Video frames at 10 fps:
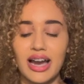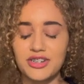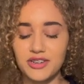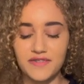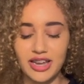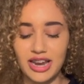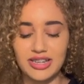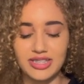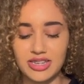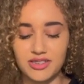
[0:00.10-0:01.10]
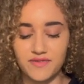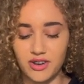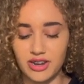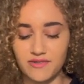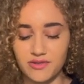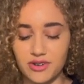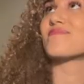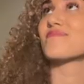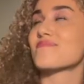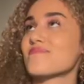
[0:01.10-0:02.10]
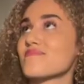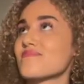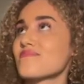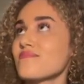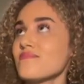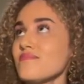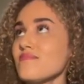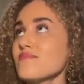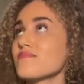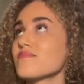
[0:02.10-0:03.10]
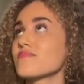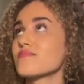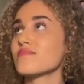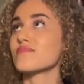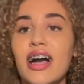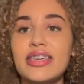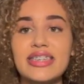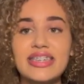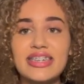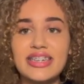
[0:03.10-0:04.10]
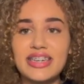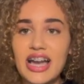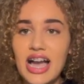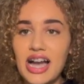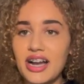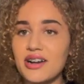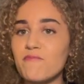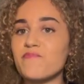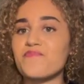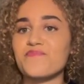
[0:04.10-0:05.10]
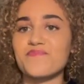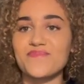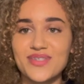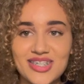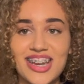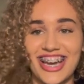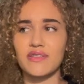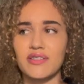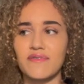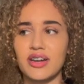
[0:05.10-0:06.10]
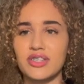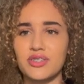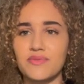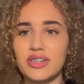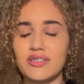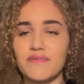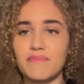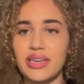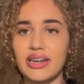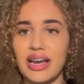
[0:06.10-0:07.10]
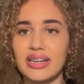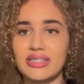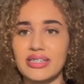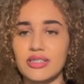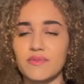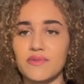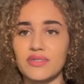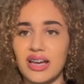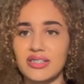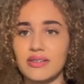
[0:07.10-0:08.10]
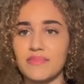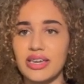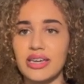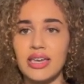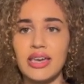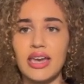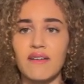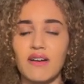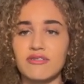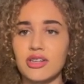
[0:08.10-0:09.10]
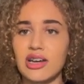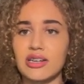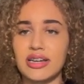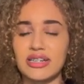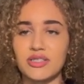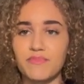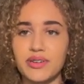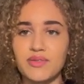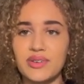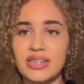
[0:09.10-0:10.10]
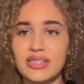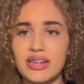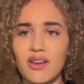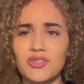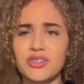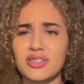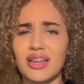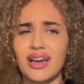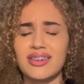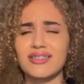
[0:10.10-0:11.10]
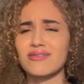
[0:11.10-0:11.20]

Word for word: I don't think LSE is for everyone. LSE has a cutthroat culture. Yeah. Yeah, in the first two weeks of being at LSE, someone was asking me if i started looking at spring weeks, and I was just like,